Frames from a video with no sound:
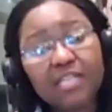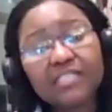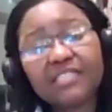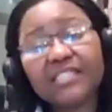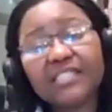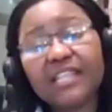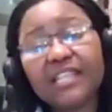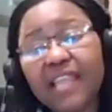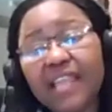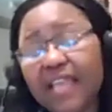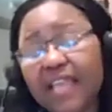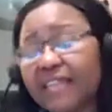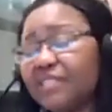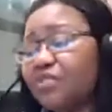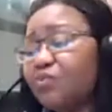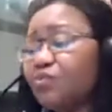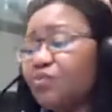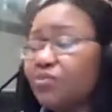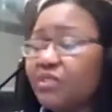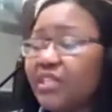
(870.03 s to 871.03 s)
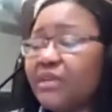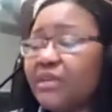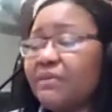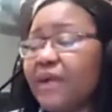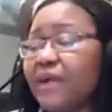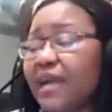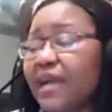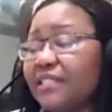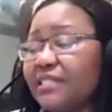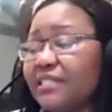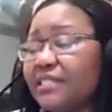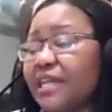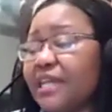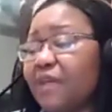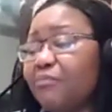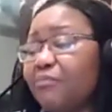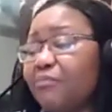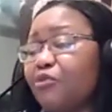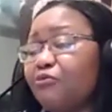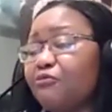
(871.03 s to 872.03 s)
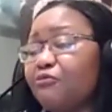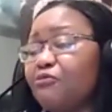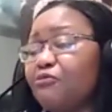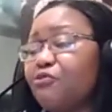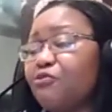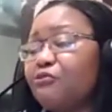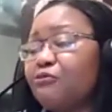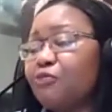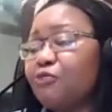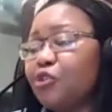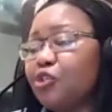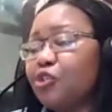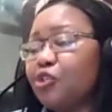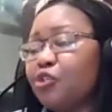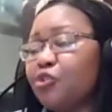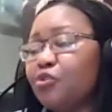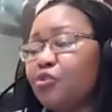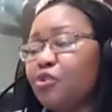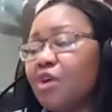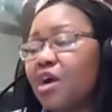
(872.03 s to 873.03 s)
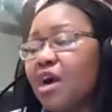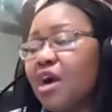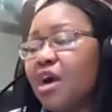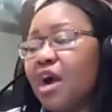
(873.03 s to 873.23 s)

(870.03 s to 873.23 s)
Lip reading: select the right type of food for you.